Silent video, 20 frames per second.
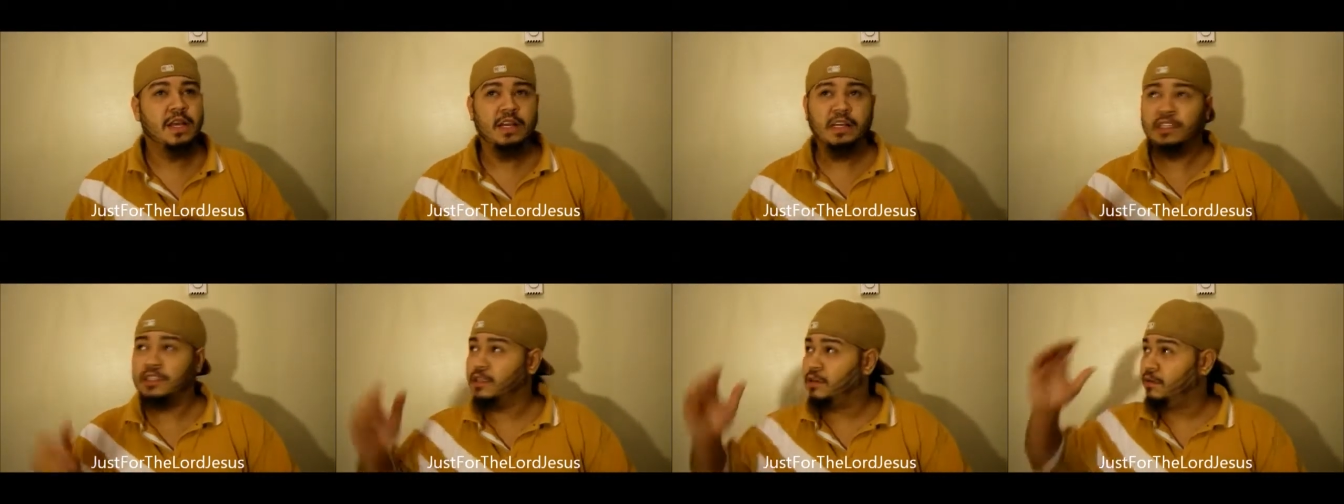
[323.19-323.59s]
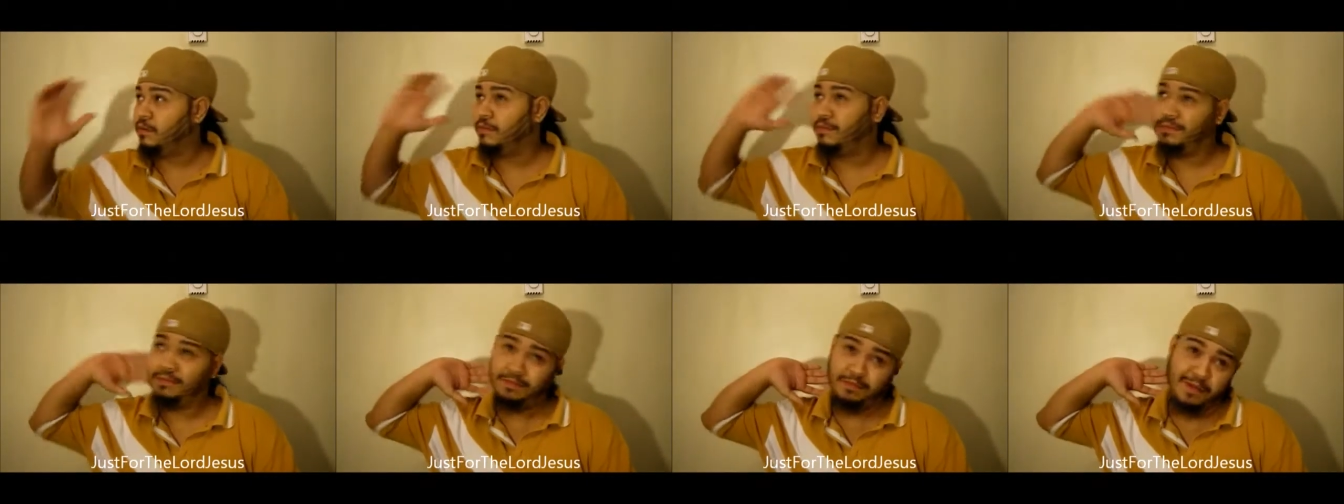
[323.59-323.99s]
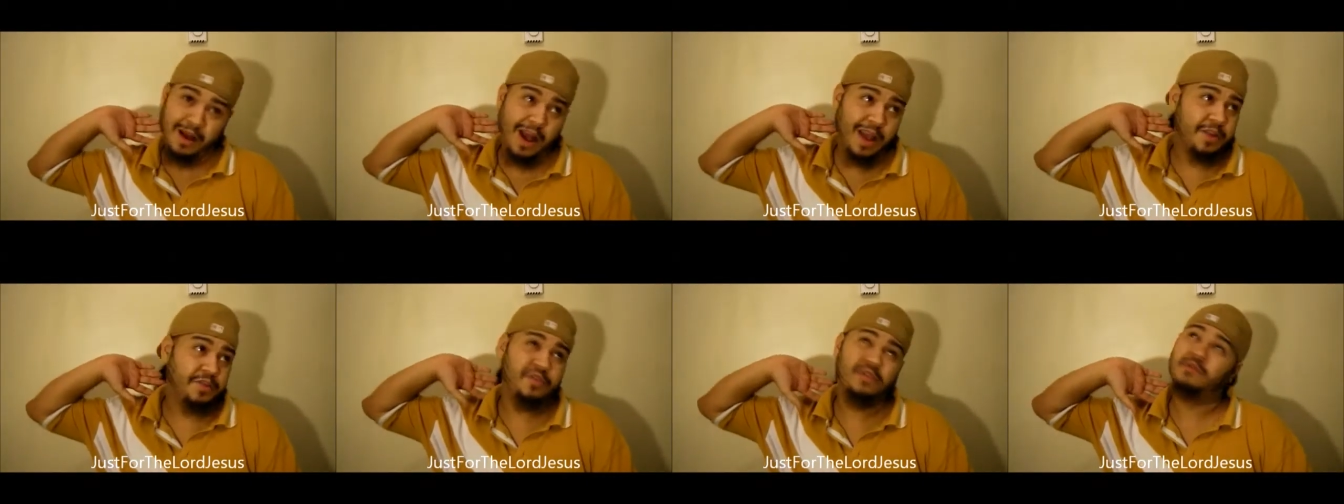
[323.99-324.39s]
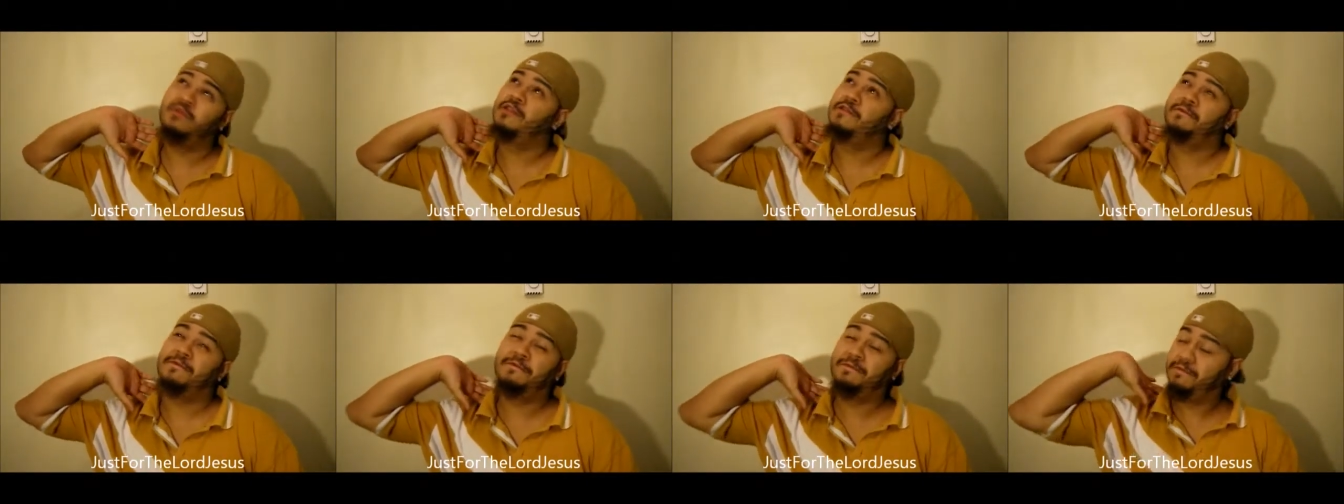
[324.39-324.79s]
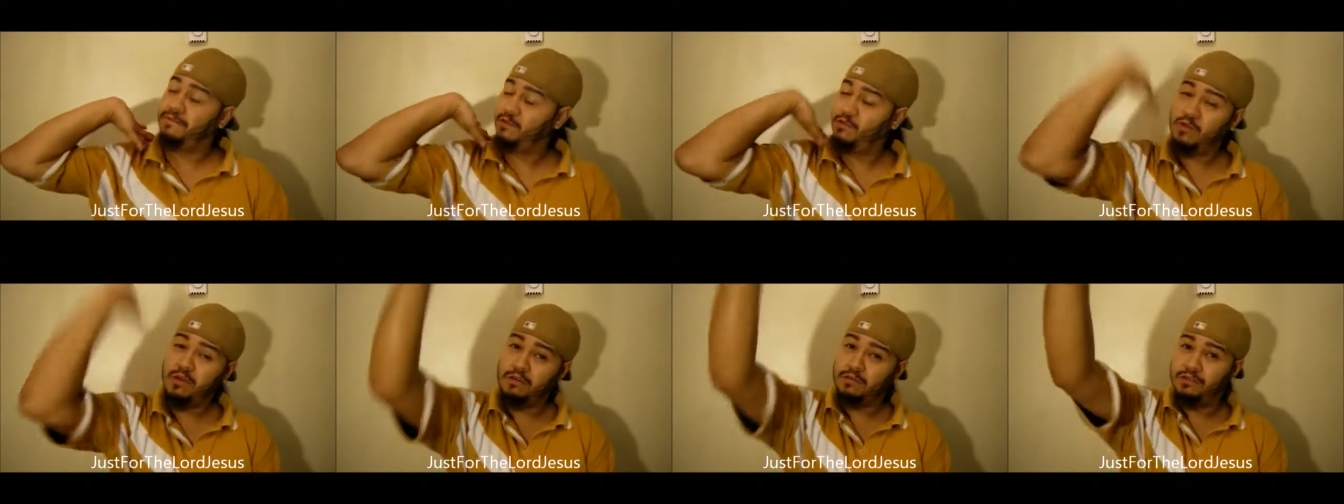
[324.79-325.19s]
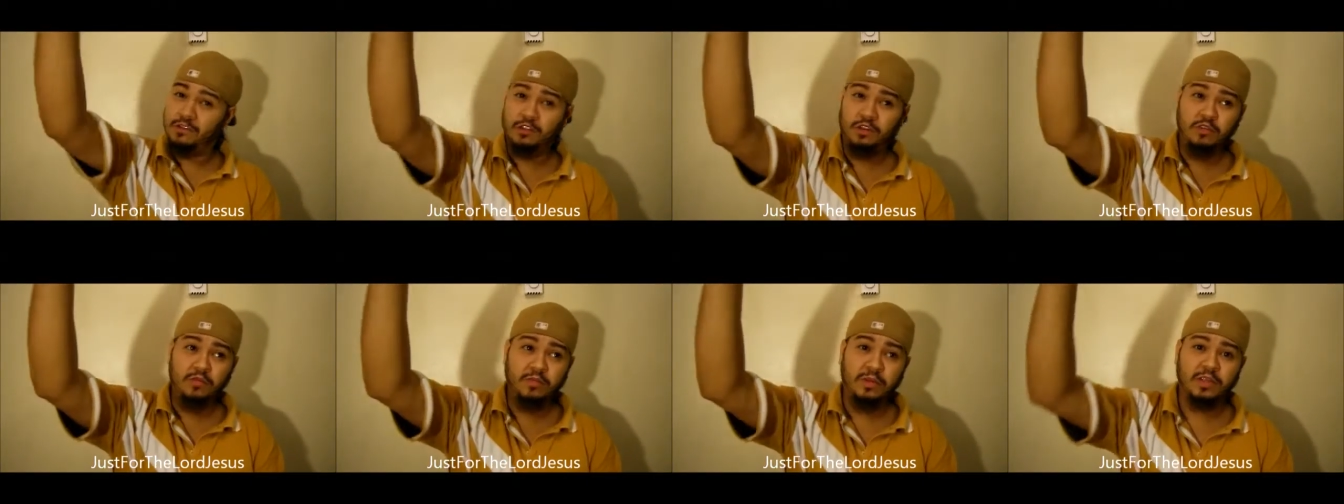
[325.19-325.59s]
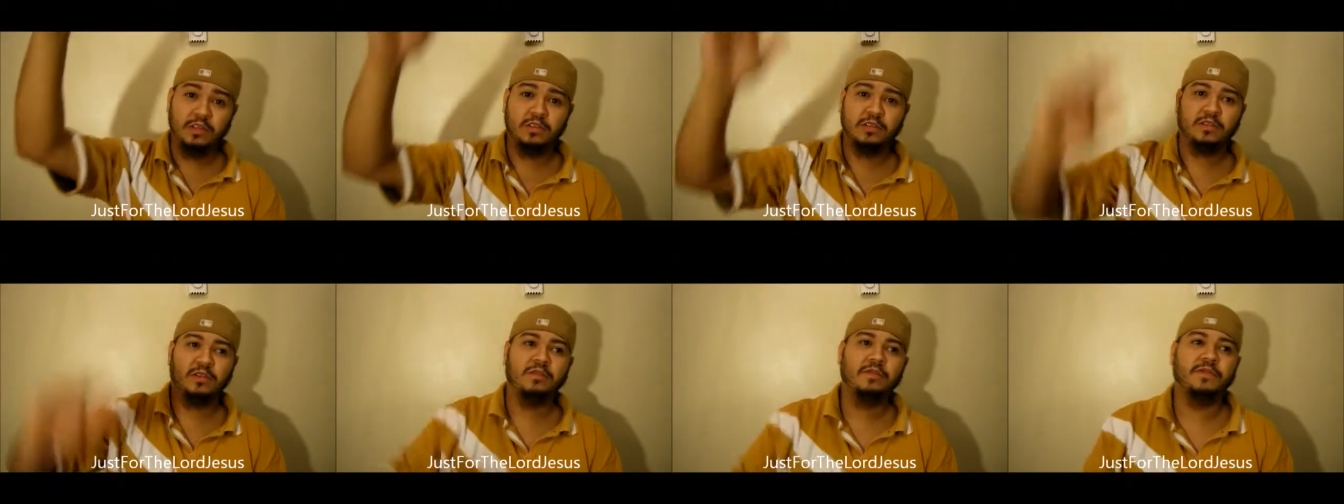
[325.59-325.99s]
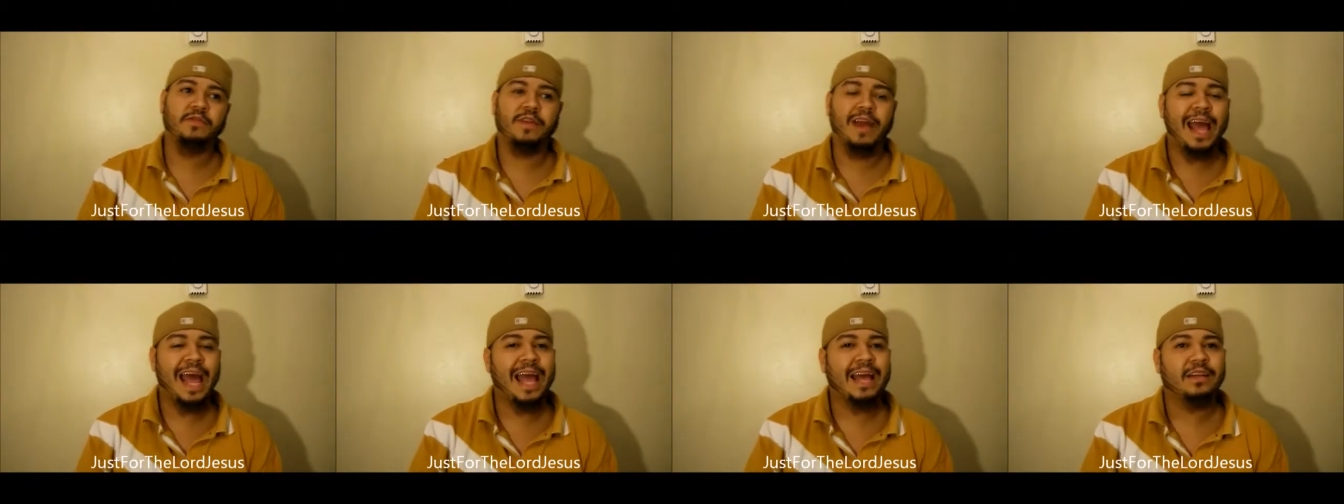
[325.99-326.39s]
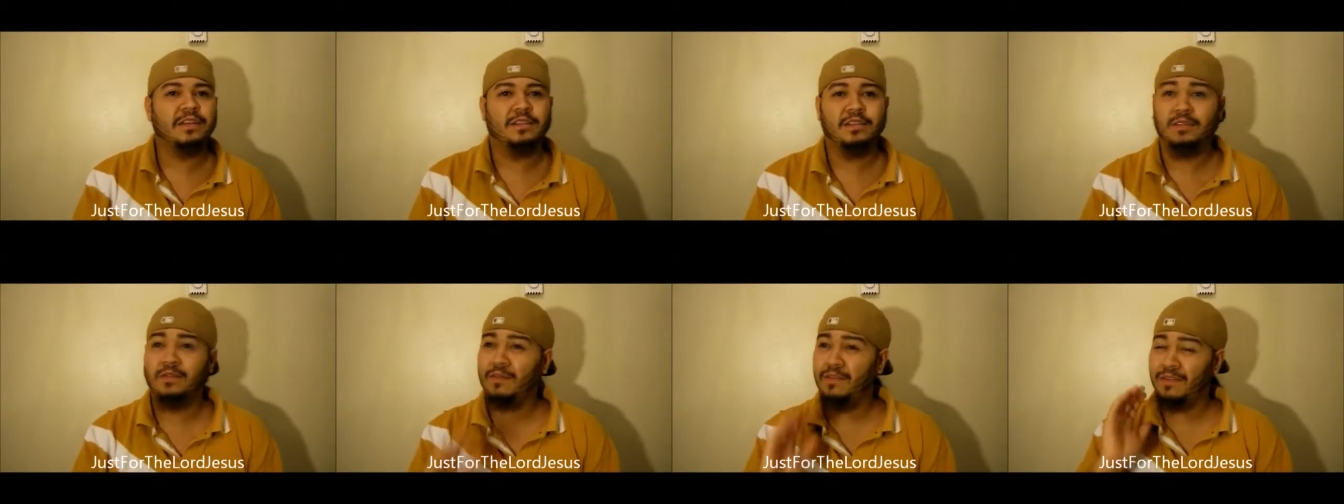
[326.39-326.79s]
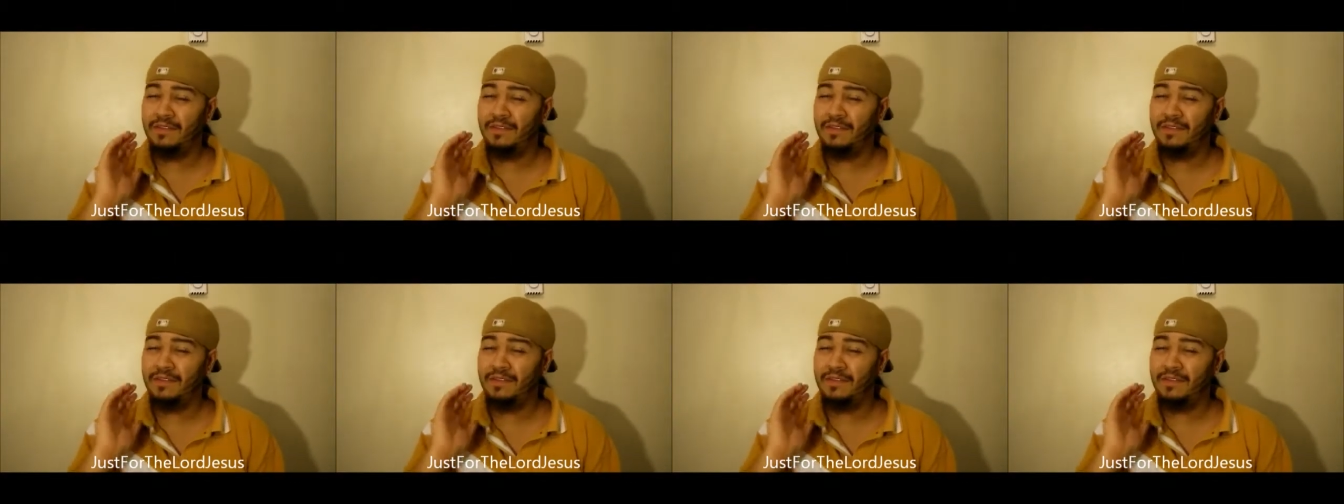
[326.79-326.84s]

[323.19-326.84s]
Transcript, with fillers: So mind you, we're zooming so fast.